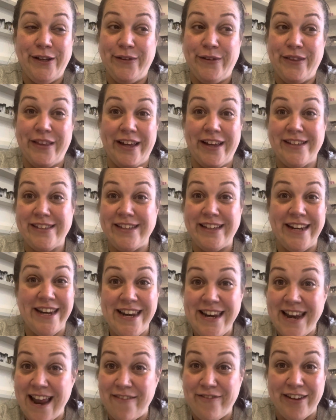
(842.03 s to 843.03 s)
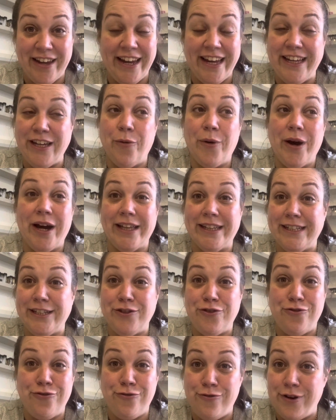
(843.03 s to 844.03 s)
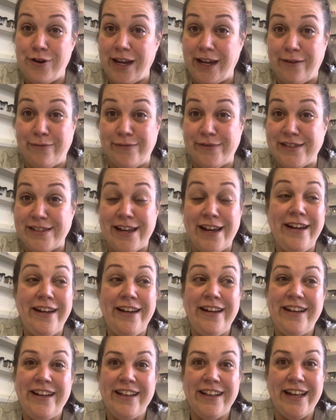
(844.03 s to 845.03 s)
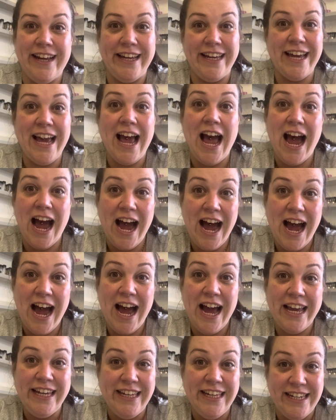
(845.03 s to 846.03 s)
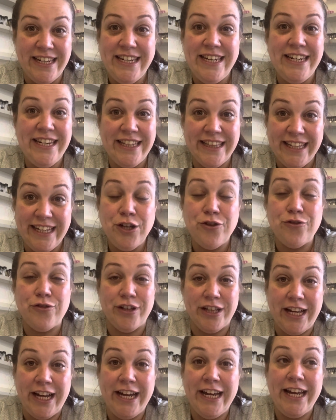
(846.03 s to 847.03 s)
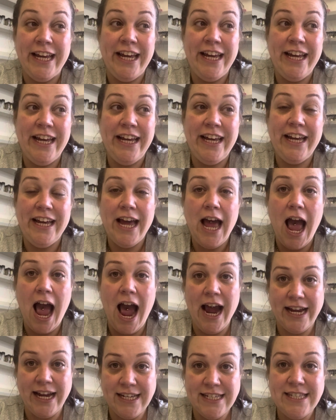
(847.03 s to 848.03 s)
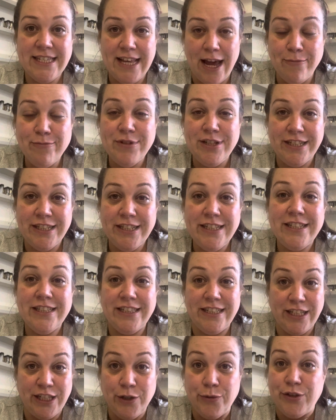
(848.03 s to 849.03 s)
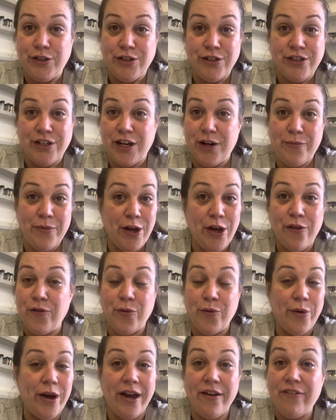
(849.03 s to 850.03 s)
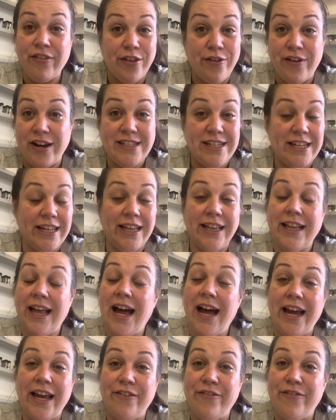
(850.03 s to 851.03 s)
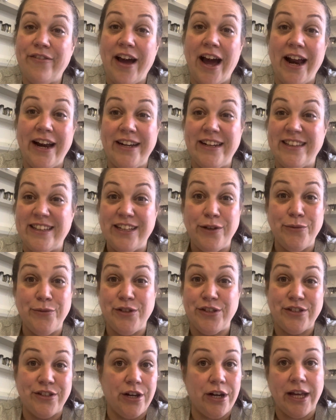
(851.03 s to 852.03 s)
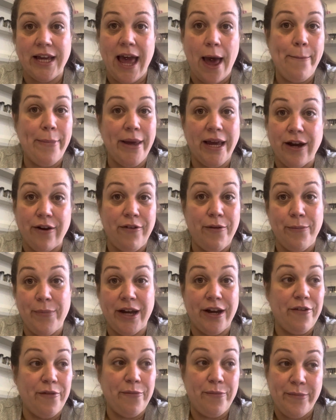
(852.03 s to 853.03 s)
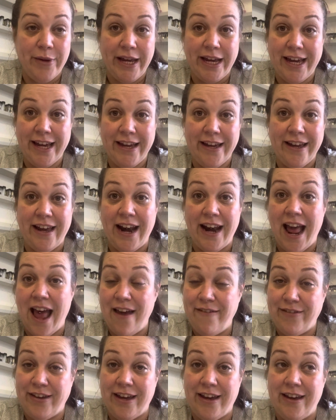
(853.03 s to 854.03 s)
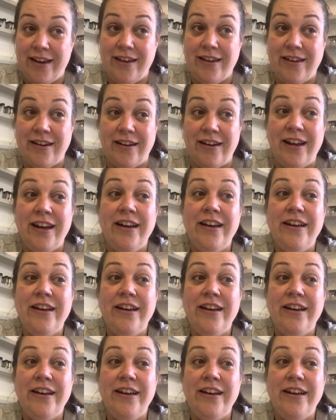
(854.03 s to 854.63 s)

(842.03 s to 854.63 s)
do this. You never in your wildest dreams, like you literally accepted that you were just going to be overweight for the rest of your life and that you were just going to get bigger and bigger and bigger and heavier, and